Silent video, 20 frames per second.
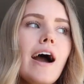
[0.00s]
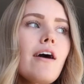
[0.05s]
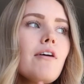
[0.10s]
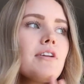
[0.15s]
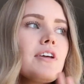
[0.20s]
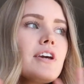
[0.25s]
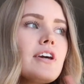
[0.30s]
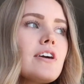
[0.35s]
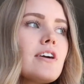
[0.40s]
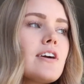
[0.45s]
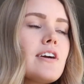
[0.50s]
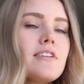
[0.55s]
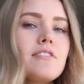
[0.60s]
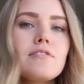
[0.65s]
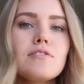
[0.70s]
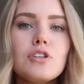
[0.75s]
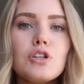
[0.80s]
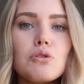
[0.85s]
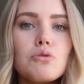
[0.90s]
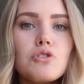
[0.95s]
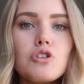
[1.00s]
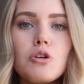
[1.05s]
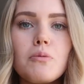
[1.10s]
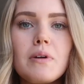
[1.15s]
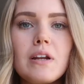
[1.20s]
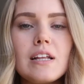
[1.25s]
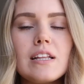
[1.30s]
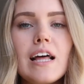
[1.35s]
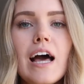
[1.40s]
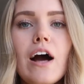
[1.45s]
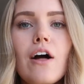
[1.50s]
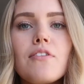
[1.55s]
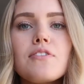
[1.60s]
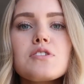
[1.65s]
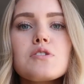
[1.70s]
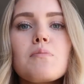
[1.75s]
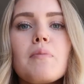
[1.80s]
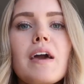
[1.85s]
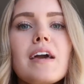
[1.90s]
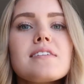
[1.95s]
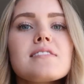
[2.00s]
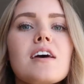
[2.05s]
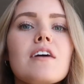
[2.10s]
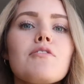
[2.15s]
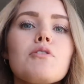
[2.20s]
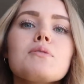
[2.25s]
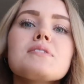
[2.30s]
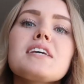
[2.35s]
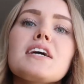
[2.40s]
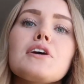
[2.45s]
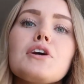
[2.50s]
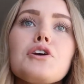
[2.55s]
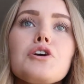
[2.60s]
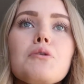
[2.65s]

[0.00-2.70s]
Out here in YouTube and in the health space, everyone's like,